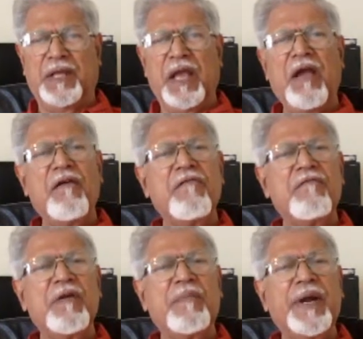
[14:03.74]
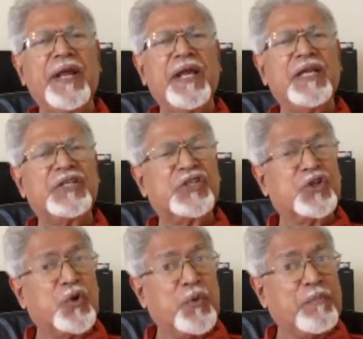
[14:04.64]
everybody is
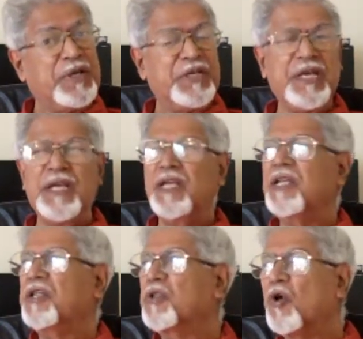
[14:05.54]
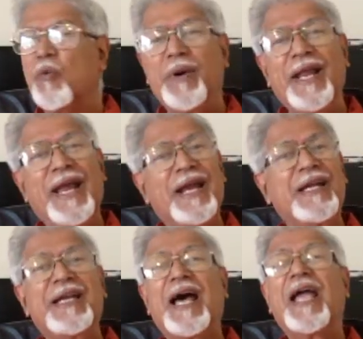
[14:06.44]
so busy, nobody had
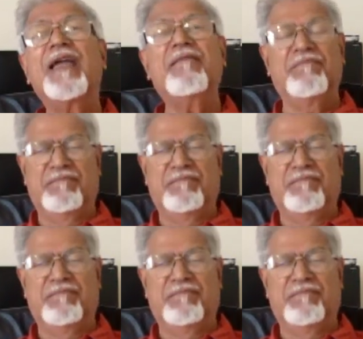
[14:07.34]
time.